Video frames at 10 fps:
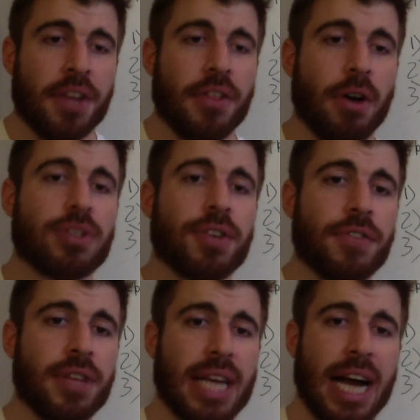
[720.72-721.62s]
Those are
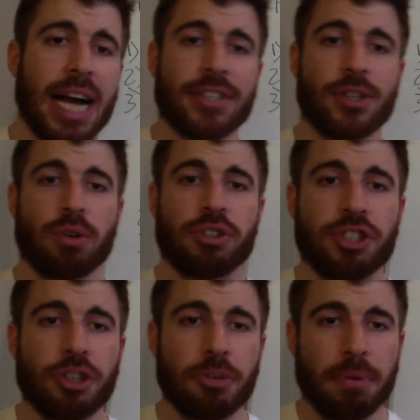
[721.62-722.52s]
for the guys who are
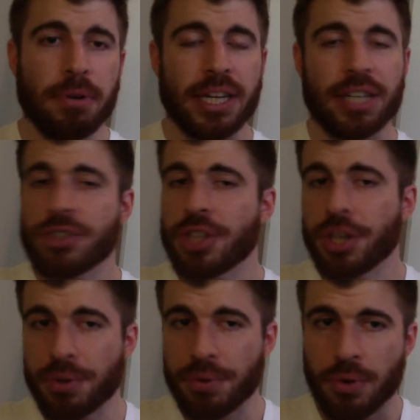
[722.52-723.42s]
super in
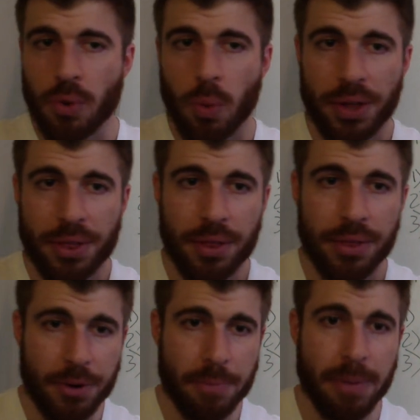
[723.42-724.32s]
tune with
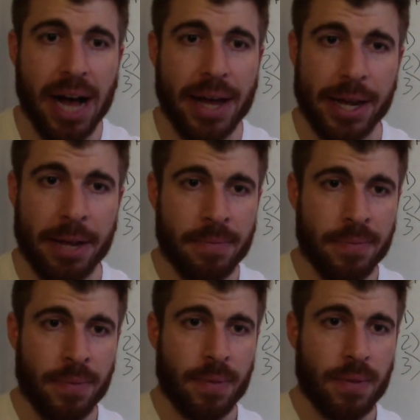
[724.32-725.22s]
their body.
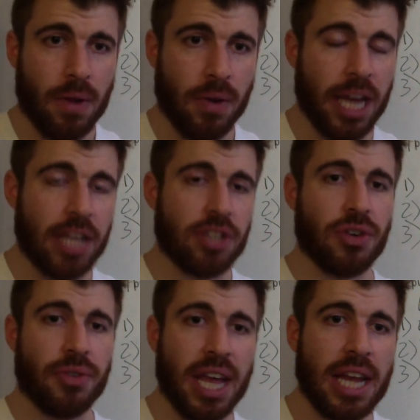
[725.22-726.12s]
Okay,
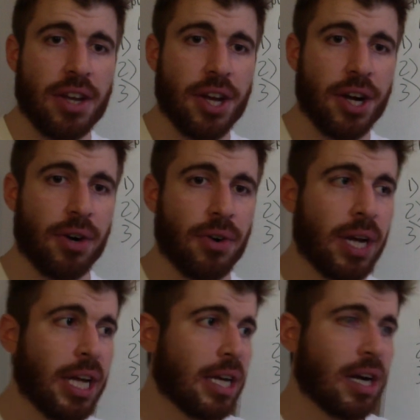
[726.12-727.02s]
so they
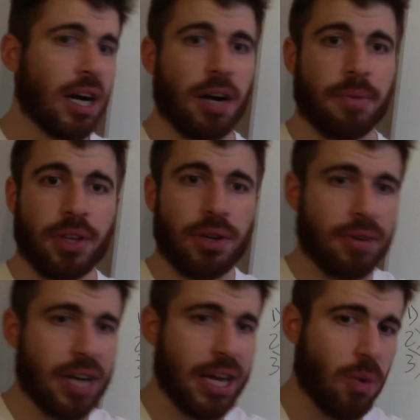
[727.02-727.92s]
know, uh, you know,
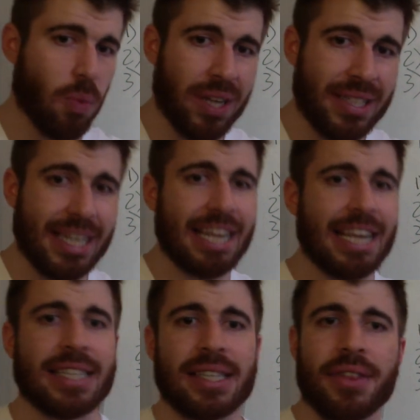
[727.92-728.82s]
kind of what to
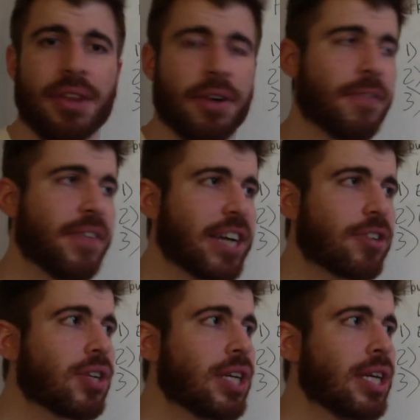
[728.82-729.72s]
eat. They're
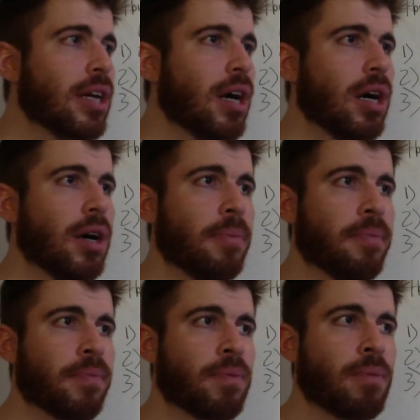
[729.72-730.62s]
very
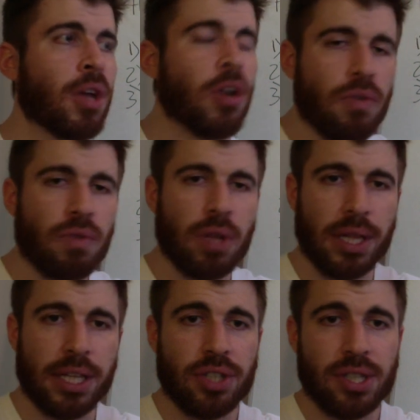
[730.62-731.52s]
um,
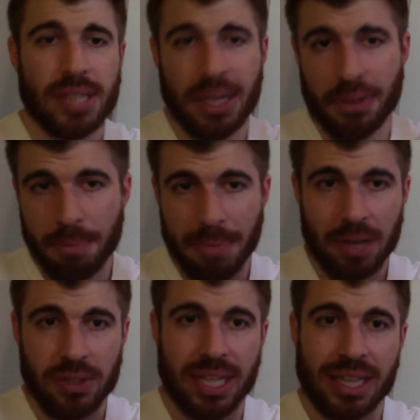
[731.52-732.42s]
religious on the
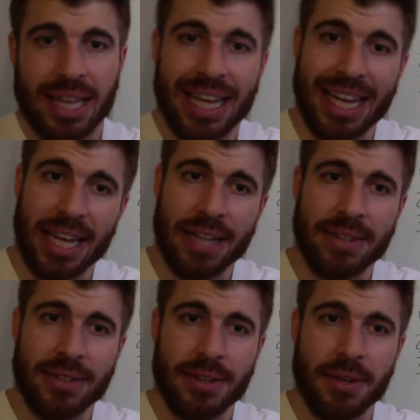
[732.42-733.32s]
meals that they
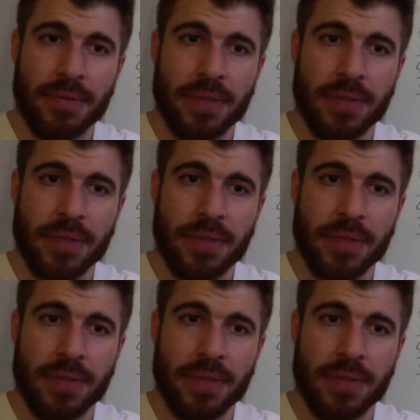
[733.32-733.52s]
eat.